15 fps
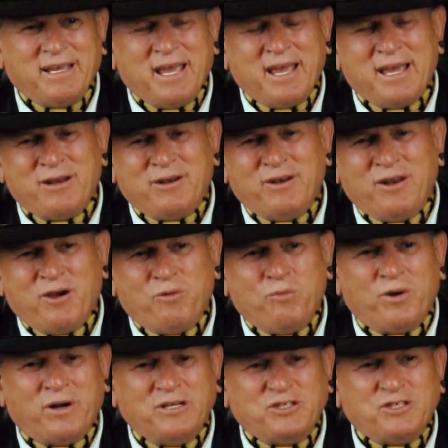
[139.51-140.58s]
and
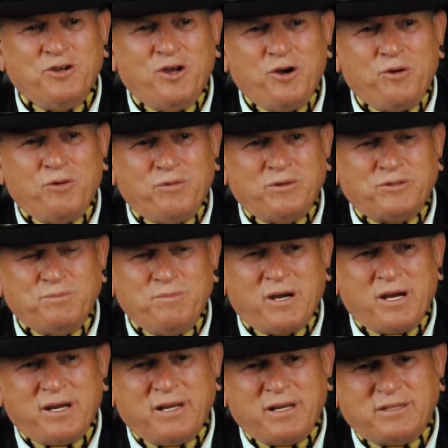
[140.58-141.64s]
Willie Snow was
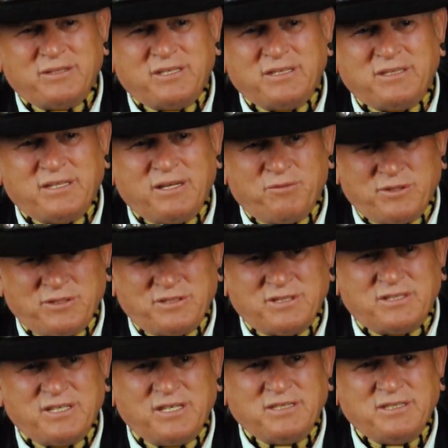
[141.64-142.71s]
my
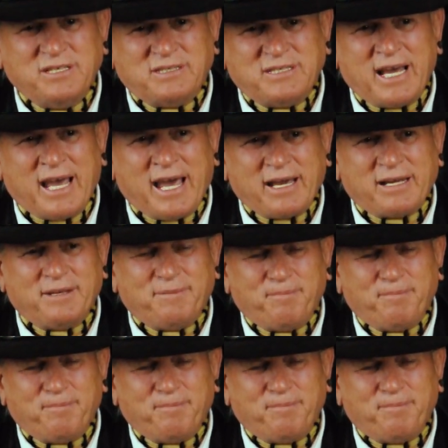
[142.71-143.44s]
assistant TAC.